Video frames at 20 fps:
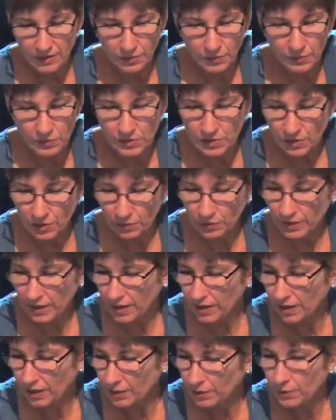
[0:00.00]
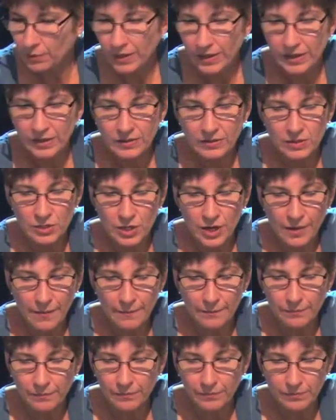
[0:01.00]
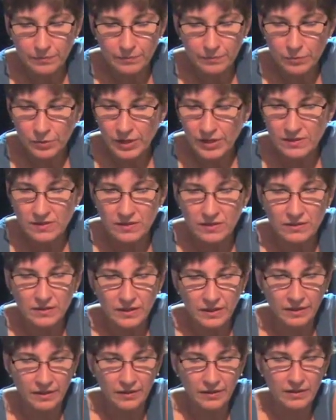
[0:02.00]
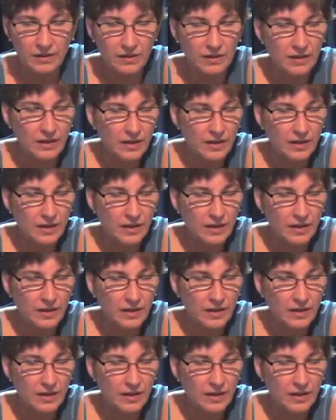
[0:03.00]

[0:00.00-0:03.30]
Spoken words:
It was the only color gem present here.